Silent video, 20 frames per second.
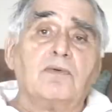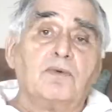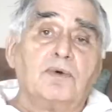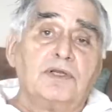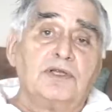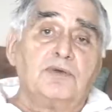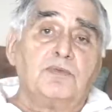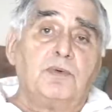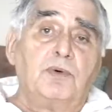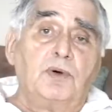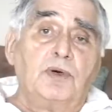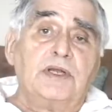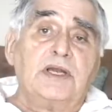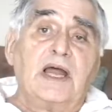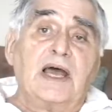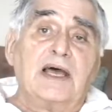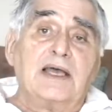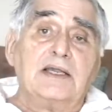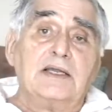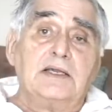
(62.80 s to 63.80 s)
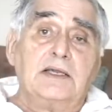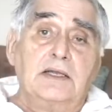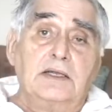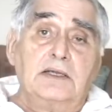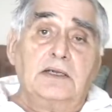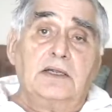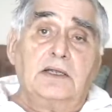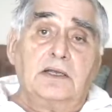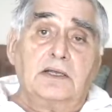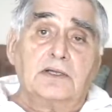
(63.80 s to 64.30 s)
which point I
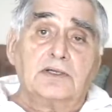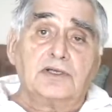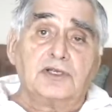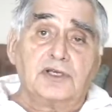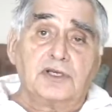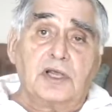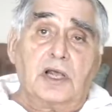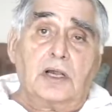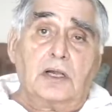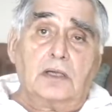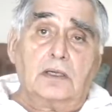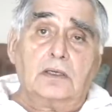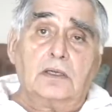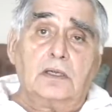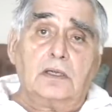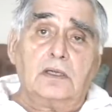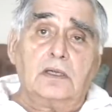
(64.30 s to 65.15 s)
did consult